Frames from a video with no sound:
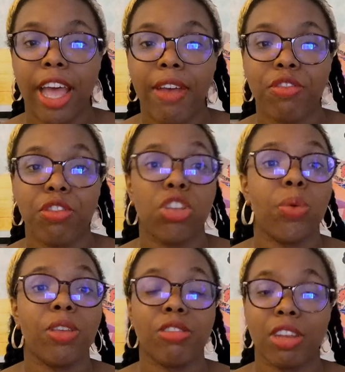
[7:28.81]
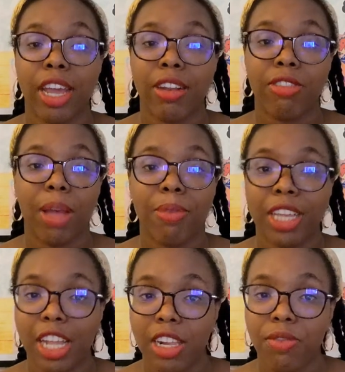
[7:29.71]
after the US denied his
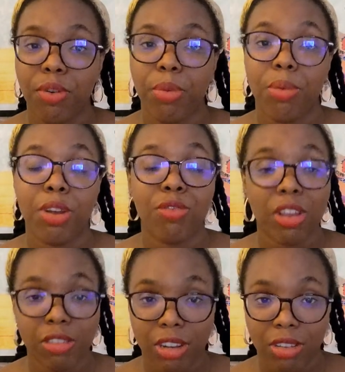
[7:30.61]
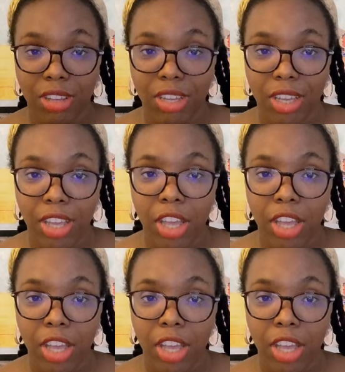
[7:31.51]
application for permanent residency.